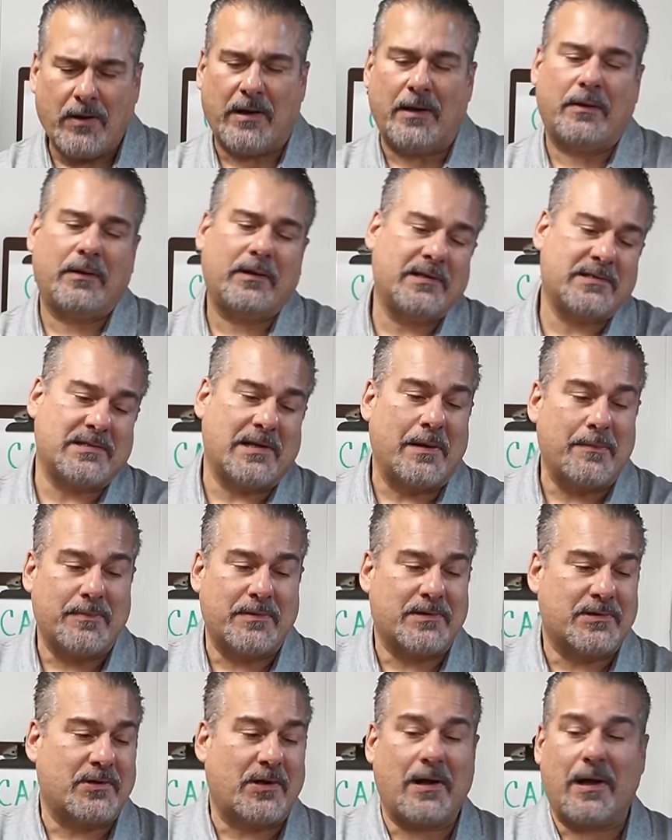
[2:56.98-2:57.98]
Okay, well, listen, I'm
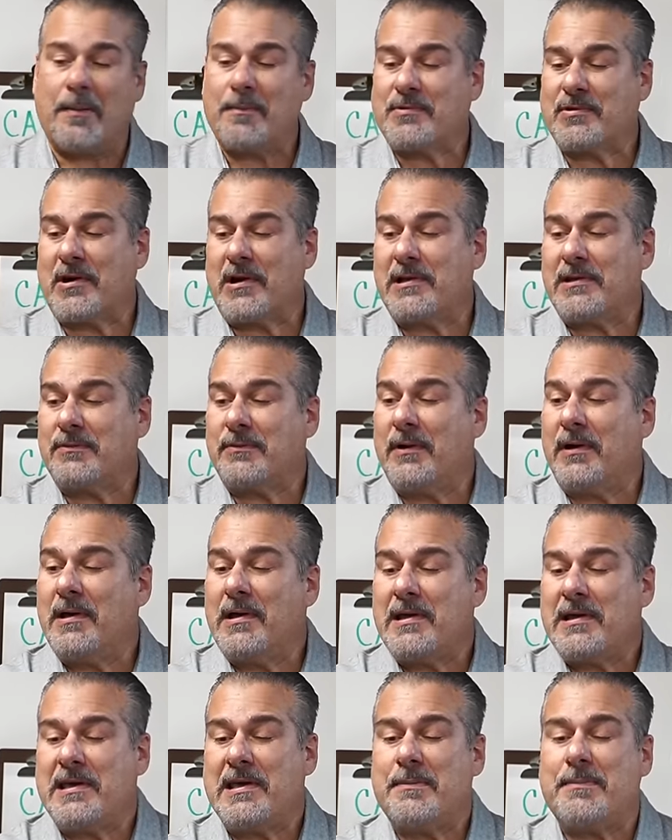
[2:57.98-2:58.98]
just trying, I'm trying to
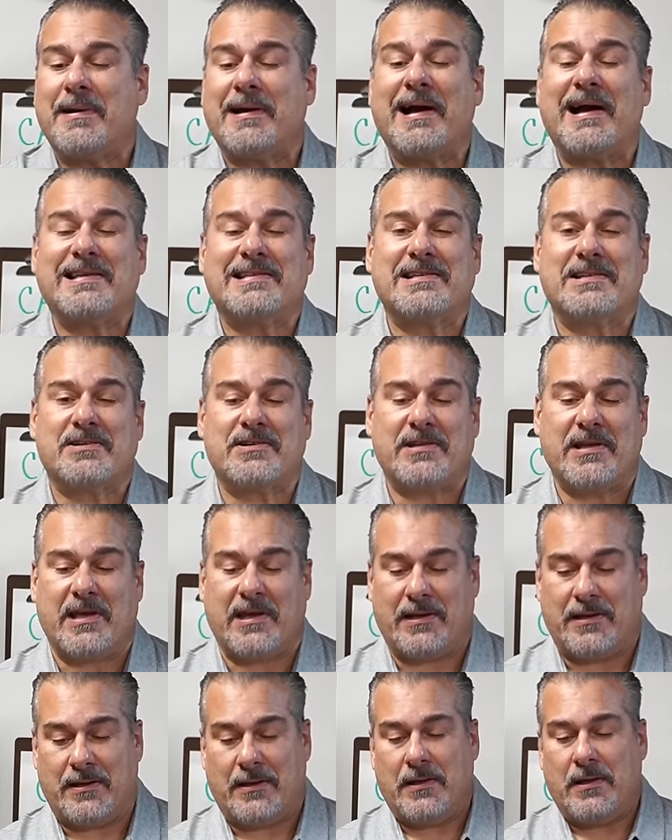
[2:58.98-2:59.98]
keep my guys
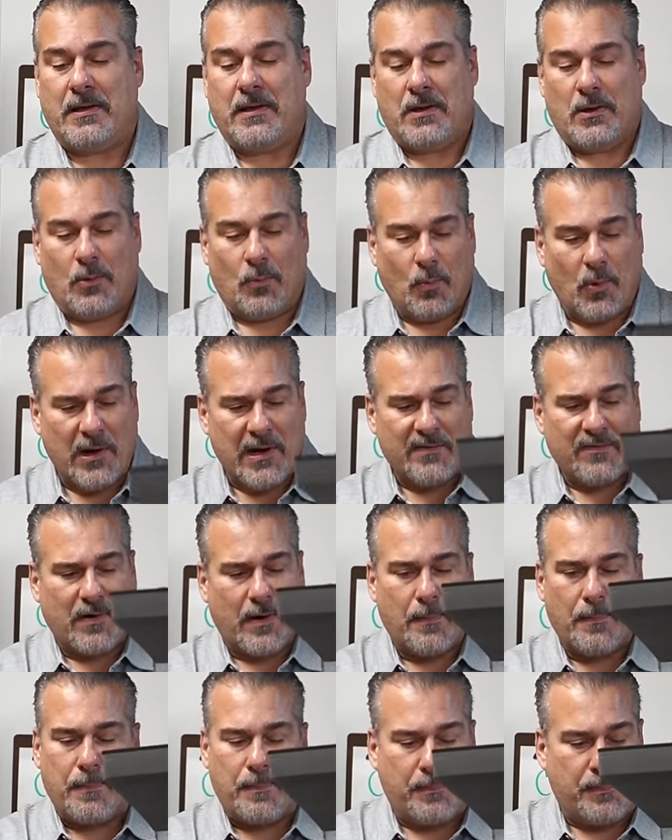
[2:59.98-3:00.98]
entertained. One of
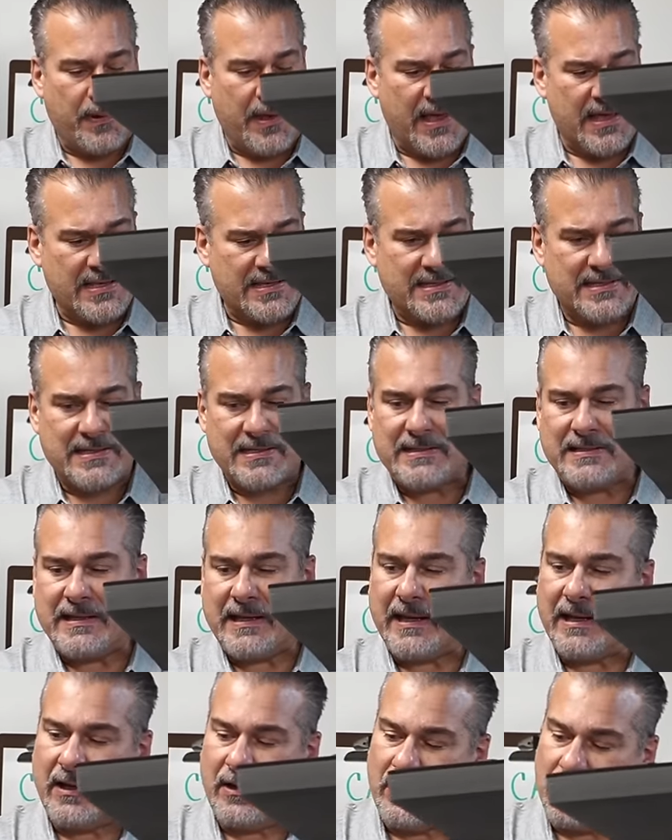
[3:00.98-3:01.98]
our best
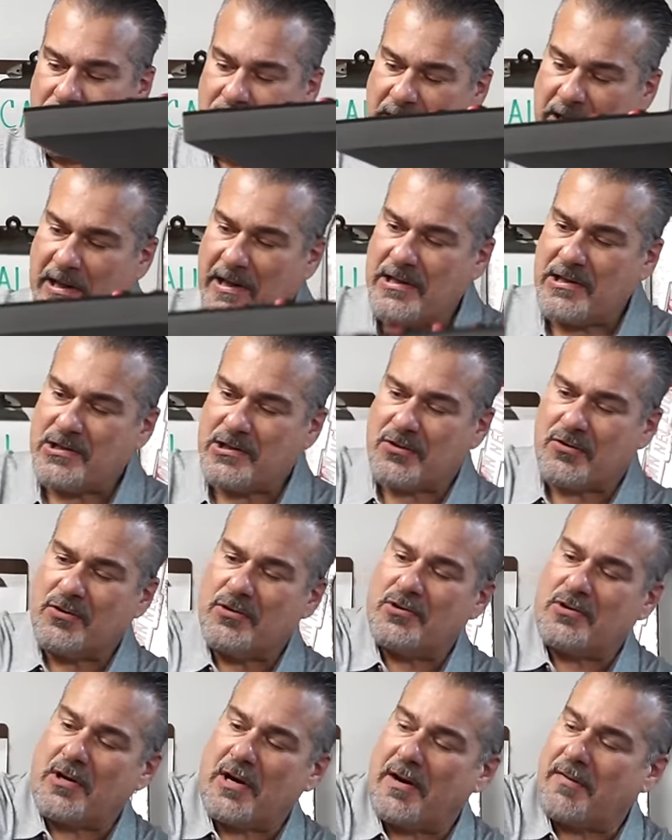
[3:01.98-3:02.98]
deals in
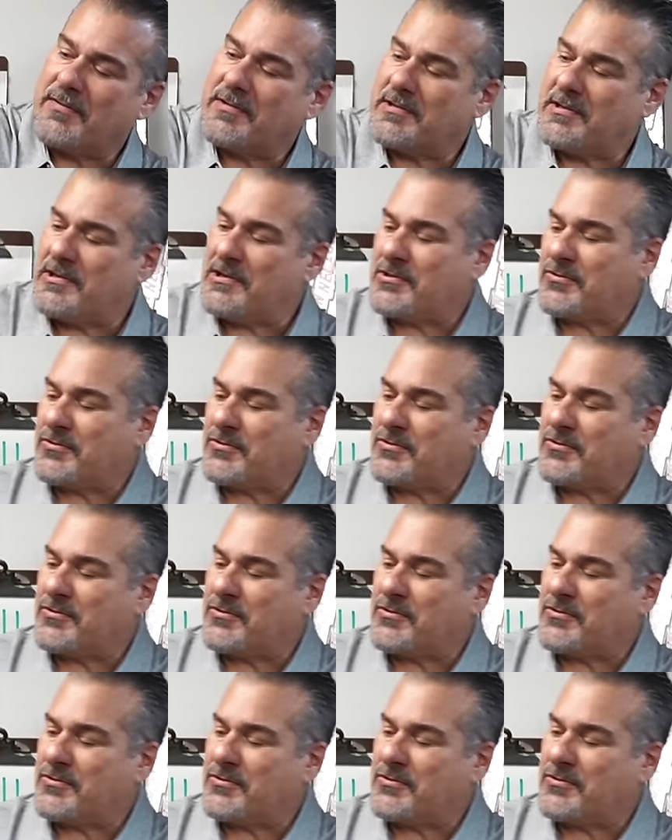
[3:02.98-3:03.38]
screwdrivers, in the